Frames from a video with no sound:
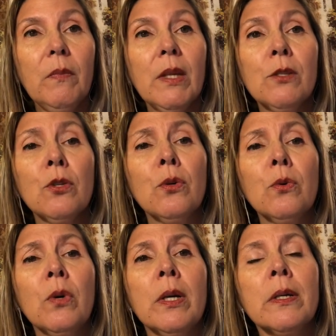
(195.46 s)

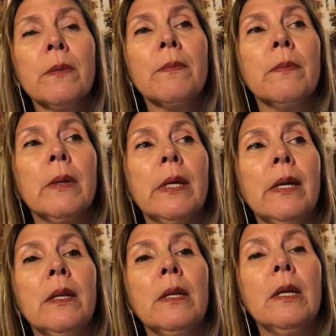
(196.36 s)
So
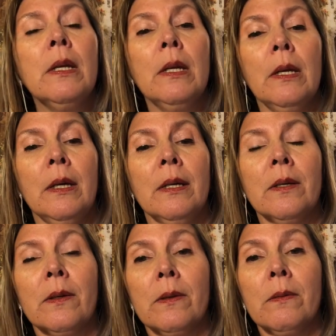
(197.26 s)
again,
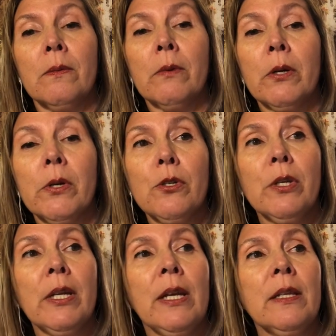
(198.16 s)
regression
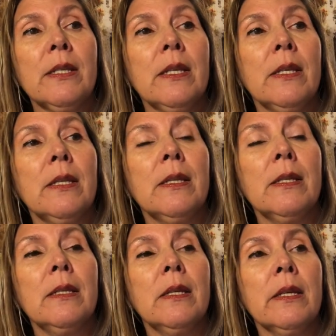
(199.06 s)
analysis
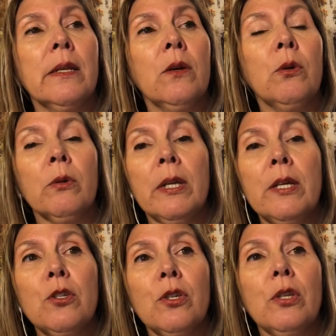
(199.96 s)
and
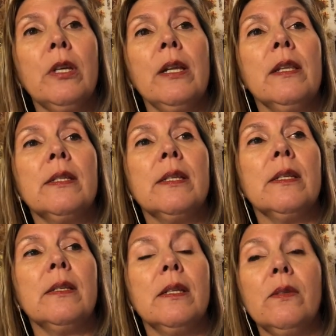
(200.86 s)
correlation
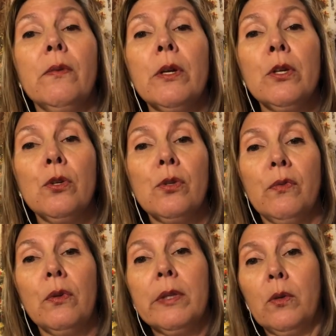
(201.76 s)
analysis is very
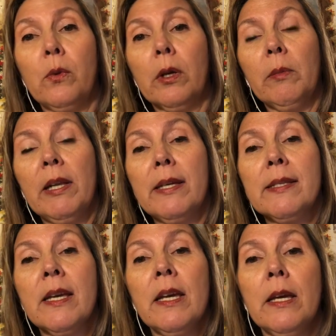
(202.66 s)
useful in the workplace,
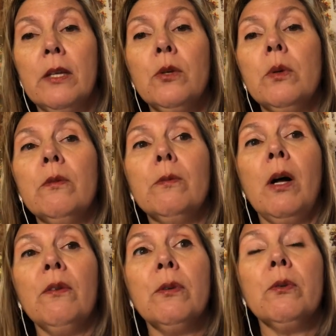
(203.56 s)
and you will
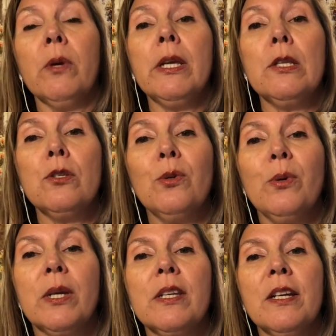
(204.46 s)
often run into it